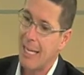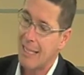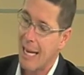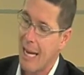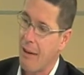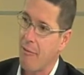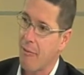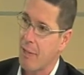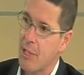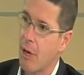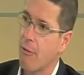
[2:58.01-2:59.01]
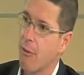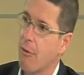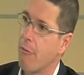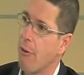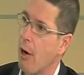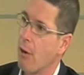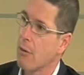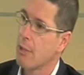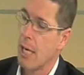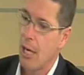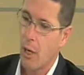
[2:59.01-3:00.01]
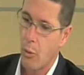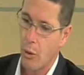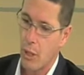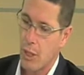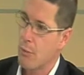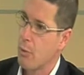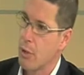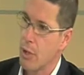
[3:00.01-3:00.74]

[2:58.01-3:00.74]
To have a sovereign default would just